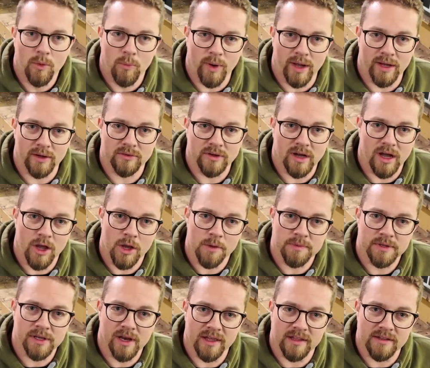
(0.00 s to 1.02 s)
Well, I
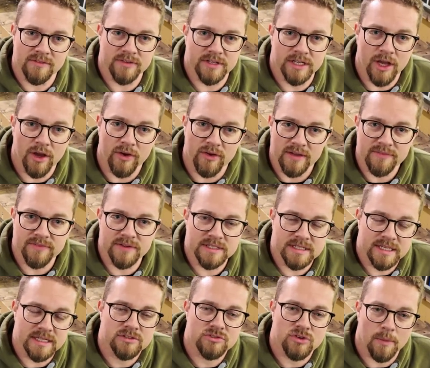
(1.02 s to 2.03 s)
hope you liked the video. If you
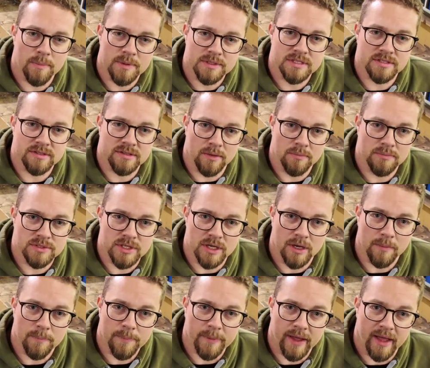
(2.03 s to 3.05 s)
did, drop us a thumbs
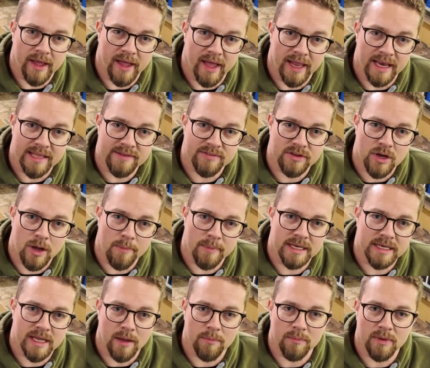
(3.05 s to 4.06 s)
up. Leave a
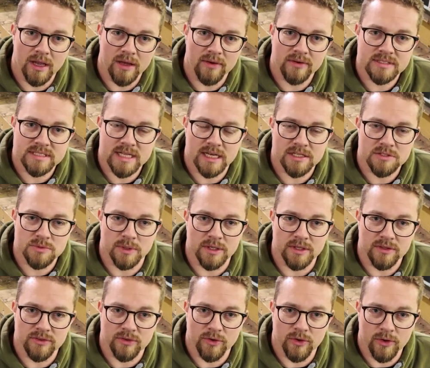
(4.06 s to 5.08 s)
comment down below and tell us what
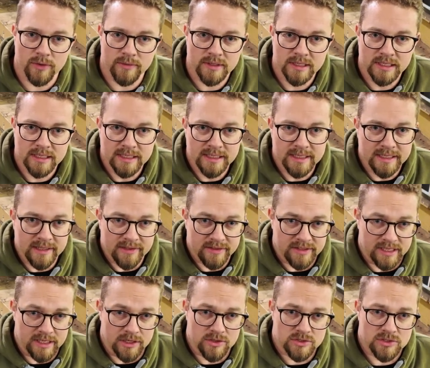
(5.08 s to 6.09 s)
you thought.
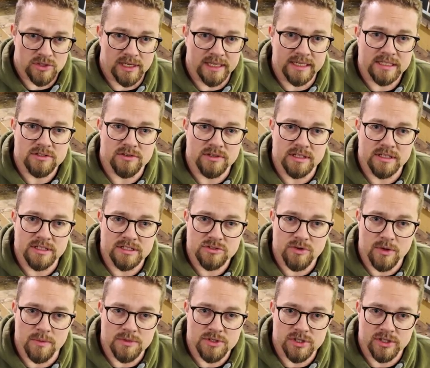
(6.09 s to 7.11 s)
The usual links are in the
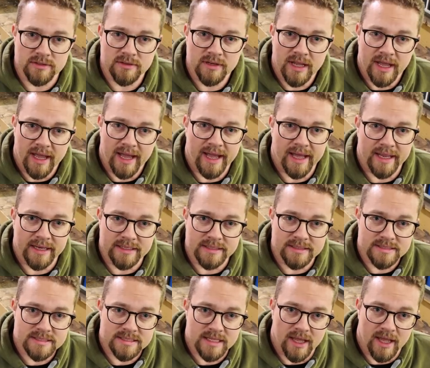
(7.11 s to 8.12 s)
description,
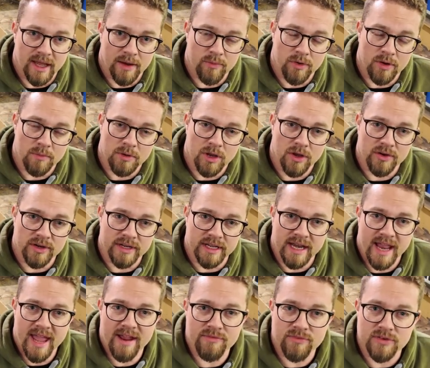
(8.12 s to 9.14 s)
and we're
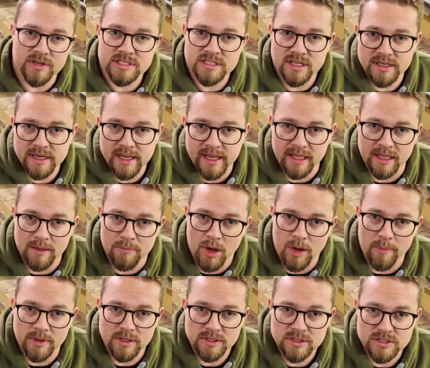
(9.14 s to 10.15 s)
uploading every Sunday at the
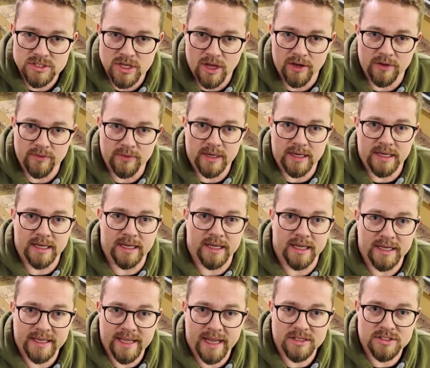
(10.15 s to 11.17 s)
moment.
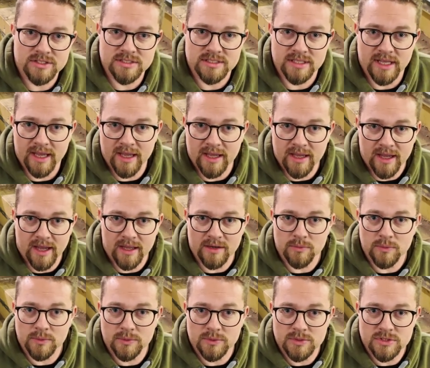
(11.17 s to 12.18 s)
So catch us there and
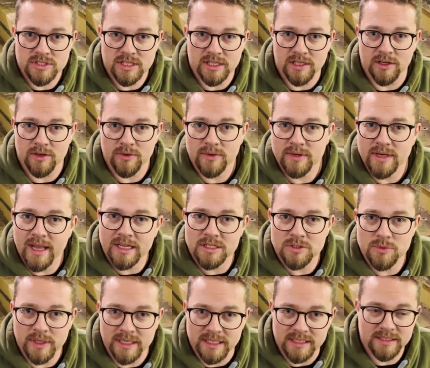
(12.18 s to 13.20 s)
we'll see you
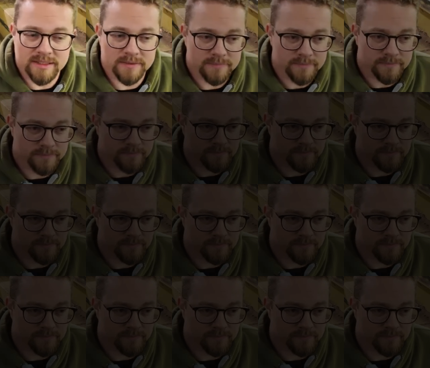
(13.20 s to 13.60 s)
next week.